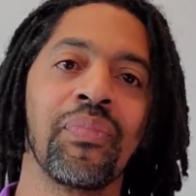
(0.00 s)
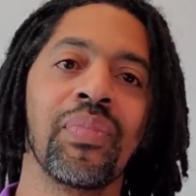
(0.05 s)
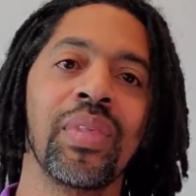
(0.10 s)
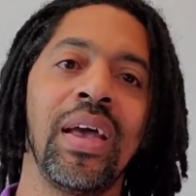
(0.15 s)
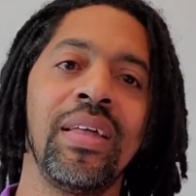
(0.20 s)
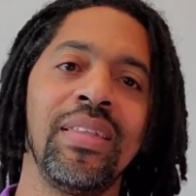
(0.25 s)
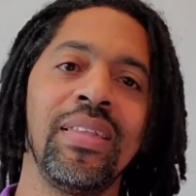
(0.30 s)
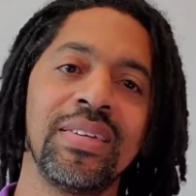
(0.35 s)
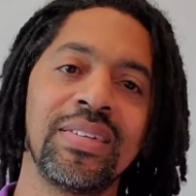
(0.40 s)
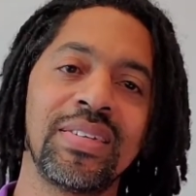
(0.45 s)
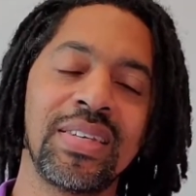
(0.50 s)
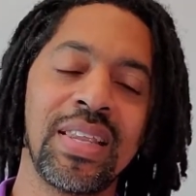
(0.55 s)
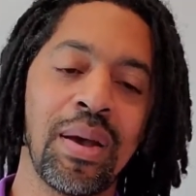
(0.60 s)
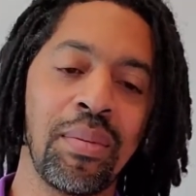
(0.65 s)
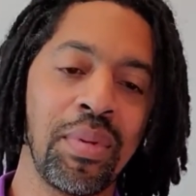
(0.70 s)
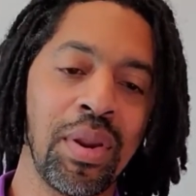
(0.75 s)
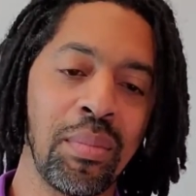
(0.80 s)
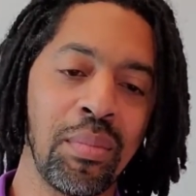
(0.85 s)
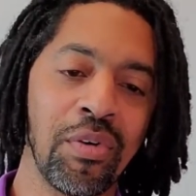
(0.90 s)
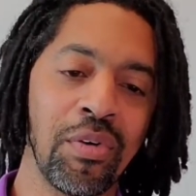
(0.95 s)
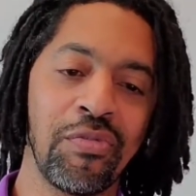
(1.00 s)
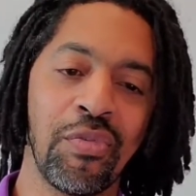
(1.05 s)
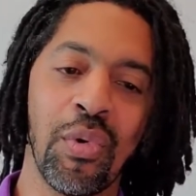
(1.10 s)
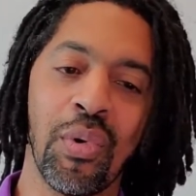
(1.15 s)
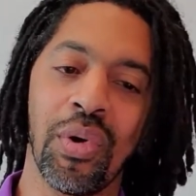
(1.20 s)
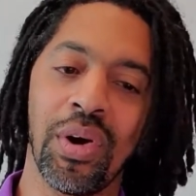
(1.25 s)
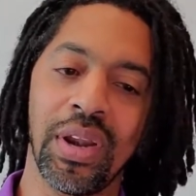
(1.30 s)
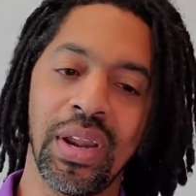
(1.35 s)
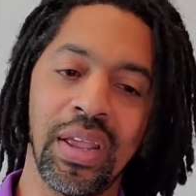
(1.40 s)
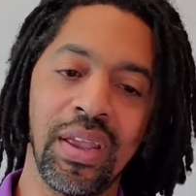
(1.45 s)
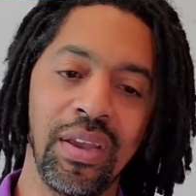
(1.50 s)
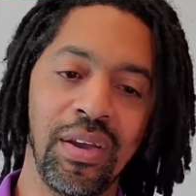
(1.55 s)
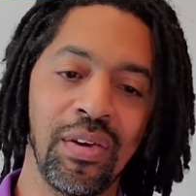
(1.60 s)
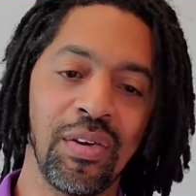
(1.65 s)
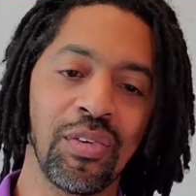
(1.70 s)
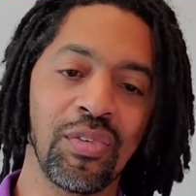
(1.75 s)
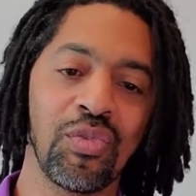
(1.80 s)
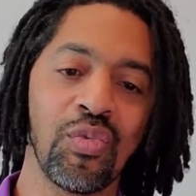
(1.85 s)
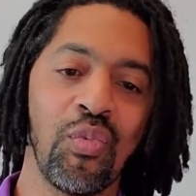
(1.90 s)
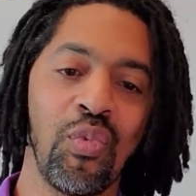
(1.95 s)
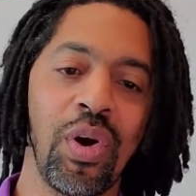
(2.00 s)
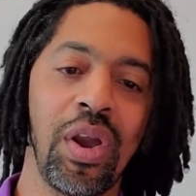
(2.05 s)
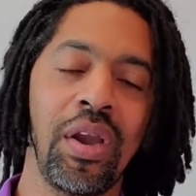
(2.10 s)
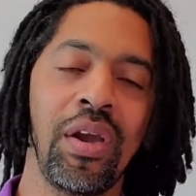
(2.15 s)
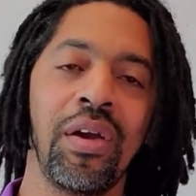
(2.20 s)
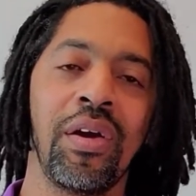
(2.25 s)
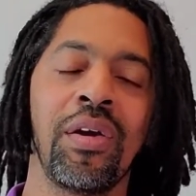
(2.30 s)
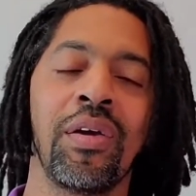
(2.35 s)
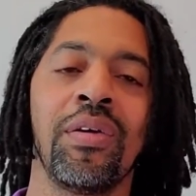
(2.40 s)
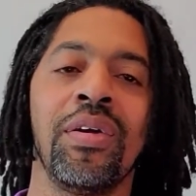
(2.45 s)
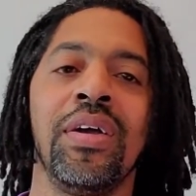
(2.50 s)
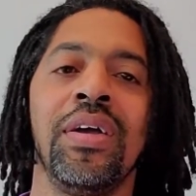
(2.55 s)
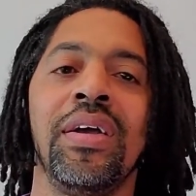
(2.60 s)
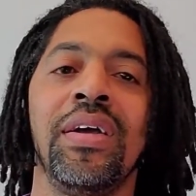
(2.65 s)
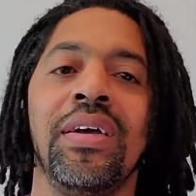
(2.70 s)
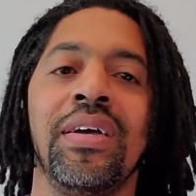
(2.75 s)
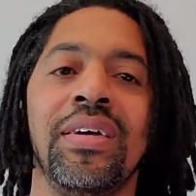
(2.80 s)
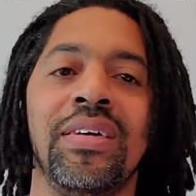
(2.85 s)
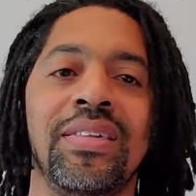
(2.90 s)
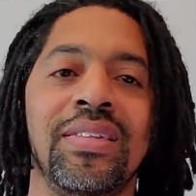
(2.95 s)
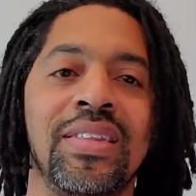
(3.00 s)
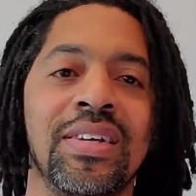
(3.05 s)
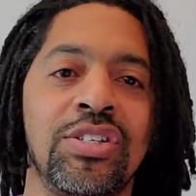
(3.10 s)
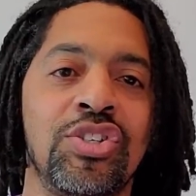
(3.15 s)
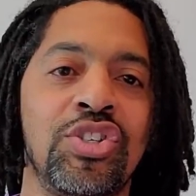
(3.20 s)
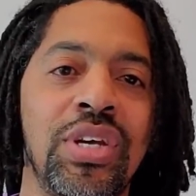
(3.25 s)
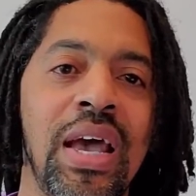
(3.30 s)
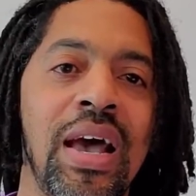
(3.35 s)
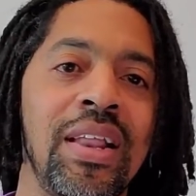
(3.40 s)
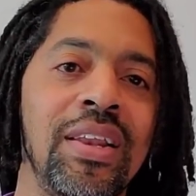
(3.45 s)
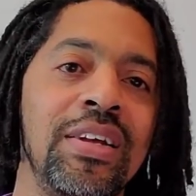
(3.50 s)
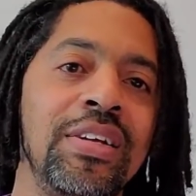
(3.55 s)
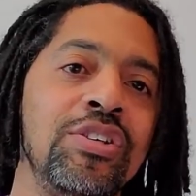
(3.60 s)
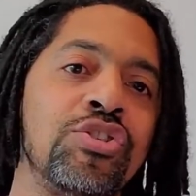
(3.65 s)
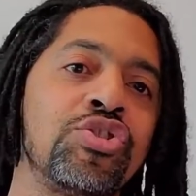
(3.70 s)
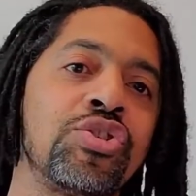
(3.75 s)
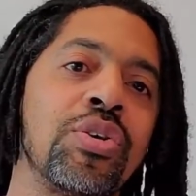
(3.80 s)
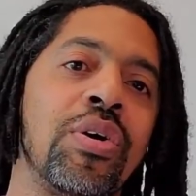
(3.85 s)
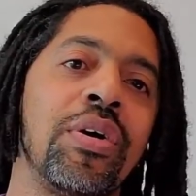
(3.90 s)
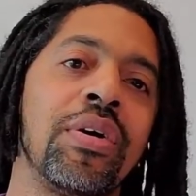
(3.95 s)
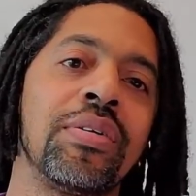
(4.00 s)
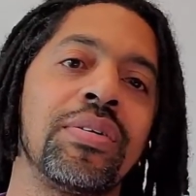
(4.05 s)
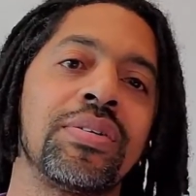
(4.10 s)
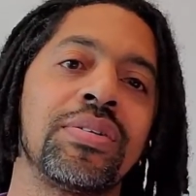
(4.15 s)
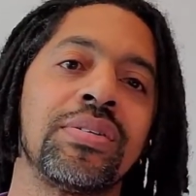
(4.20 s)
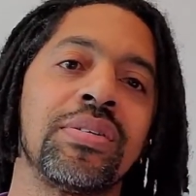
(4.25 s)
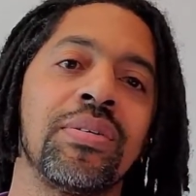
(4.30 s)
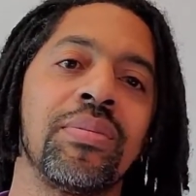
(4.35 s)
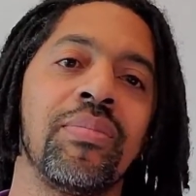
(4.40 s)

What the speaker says: And then step number 4, and here's where the challenge starts.